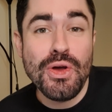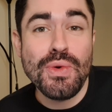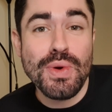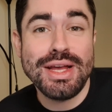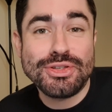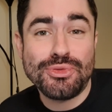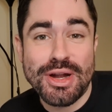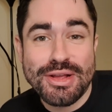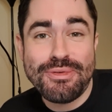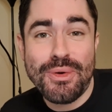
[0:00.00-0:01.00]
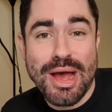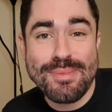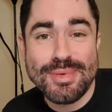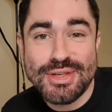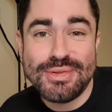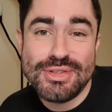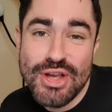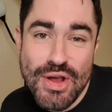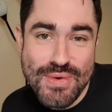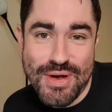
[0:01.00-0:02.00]
Who is ready for episode
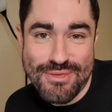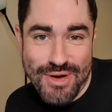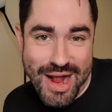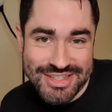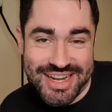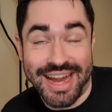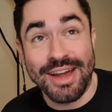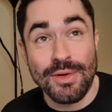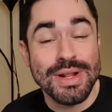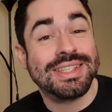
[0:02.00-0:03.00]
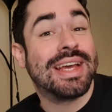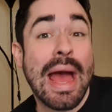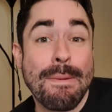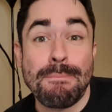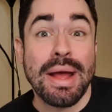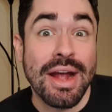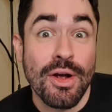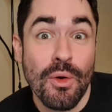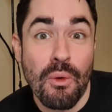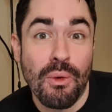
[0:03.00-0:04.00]
2 of Ratched in all its camp and
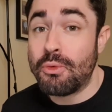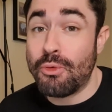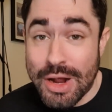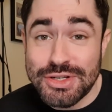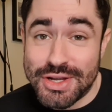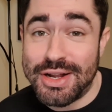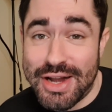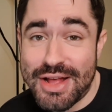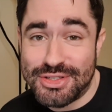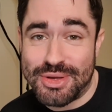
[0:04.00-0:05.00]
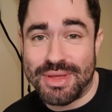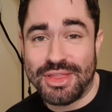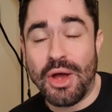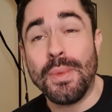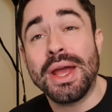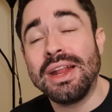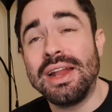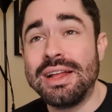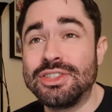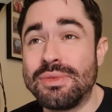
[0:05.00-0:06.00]
gore? We're actually going to learn something, though. We're going to
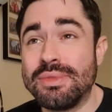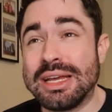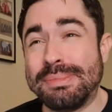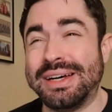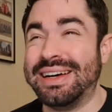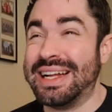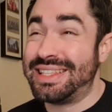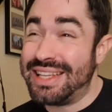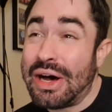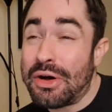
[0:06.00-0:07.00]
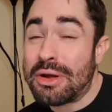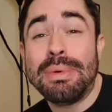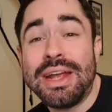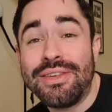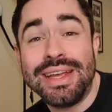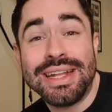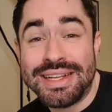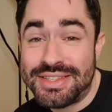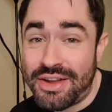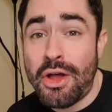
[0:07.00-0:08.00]
learn something about a dark period
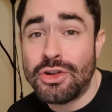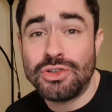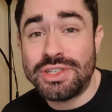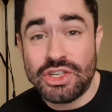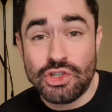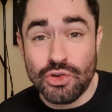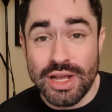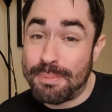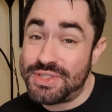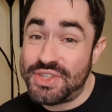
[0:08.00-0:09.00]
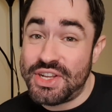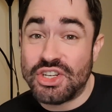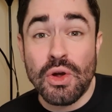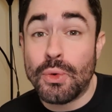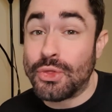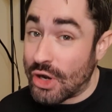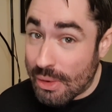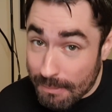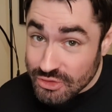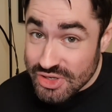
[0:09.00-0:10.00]
in psychiatry's history, a procedure called the
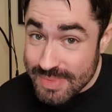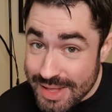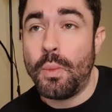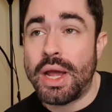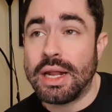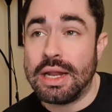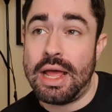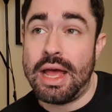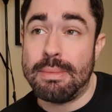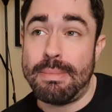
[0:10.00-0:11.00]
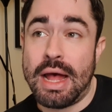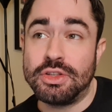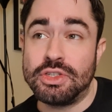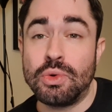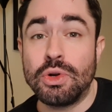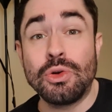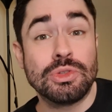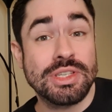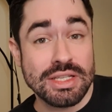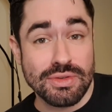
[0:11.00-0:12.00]
lobotomy. We're going to learn about a disorder called
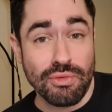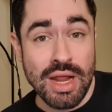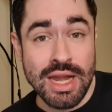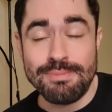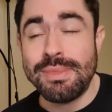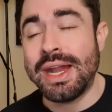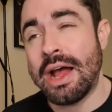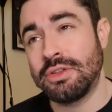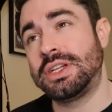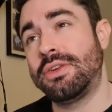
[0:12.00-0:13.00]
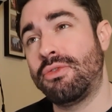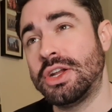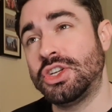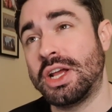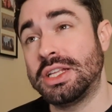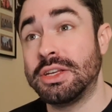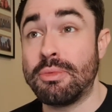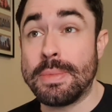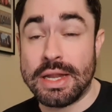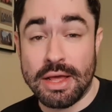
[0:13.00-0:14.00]
schizophrenia and how to differentiate it
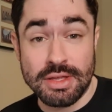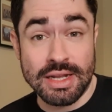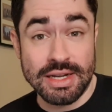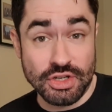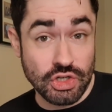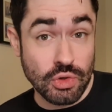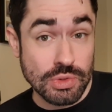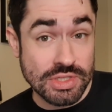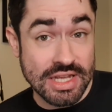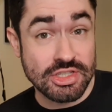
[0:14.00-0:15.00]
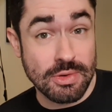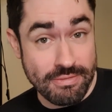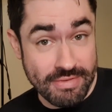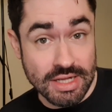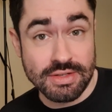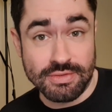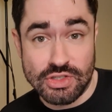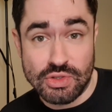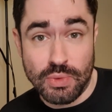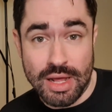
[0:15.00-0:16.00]
from another condition called schizoaffective
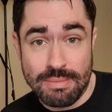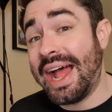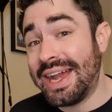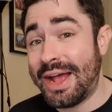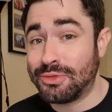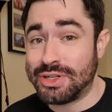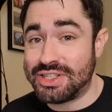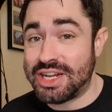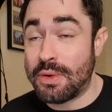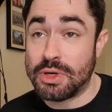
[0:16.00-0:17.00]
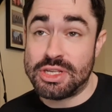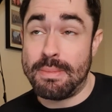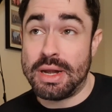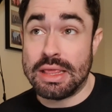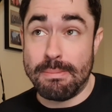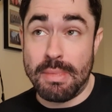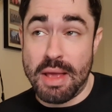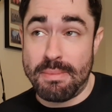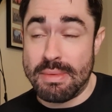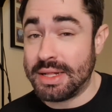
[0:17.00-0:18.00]
disorder, and how to distinguish somebody that
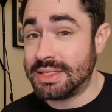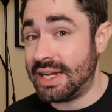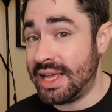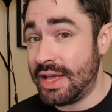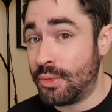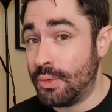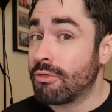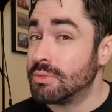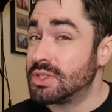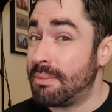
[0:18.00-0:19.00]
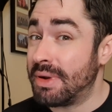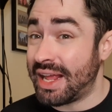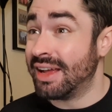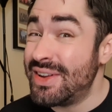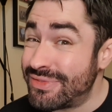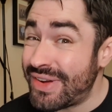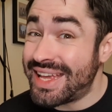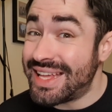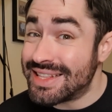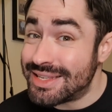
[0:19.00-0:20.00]
might be mentally ill from somebody who's
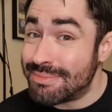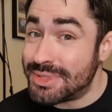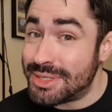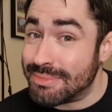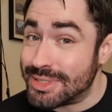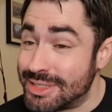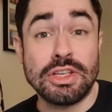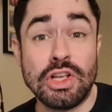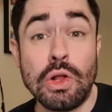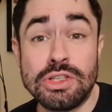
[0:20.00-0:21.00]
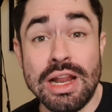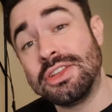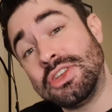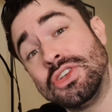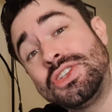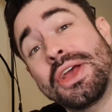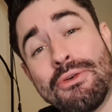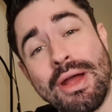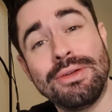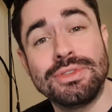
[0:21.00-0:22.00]
faking the symptoms. There's a lot to learn, so stick
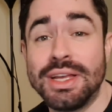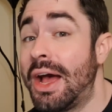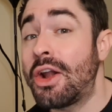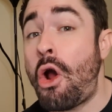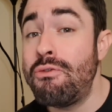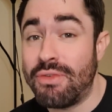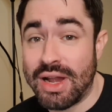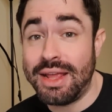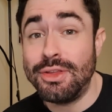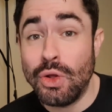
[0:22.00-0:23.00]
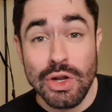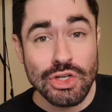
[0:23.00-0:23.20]
around and hopefully you'll